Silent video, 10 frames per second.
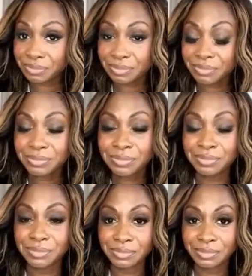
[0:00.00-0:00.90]

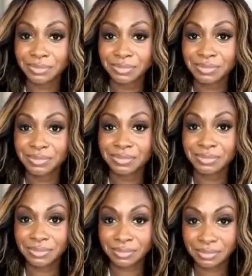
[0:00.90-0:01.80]

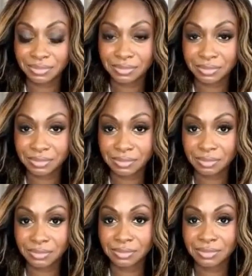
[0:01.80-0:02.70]

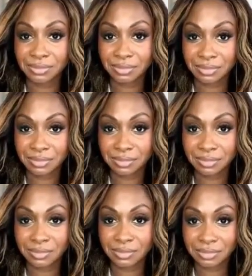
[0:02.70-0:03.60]

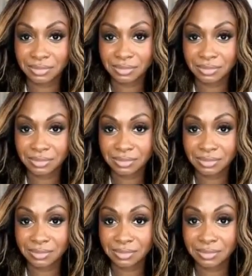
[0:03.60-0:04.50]

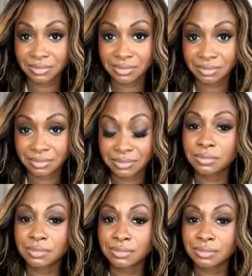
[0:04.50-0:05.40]

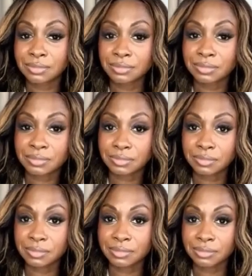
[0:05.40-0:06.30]

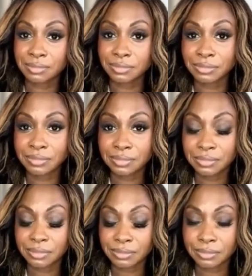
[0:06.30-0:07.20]

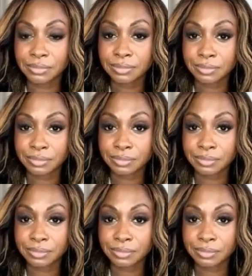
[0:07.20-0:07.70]
This person isn't speaking.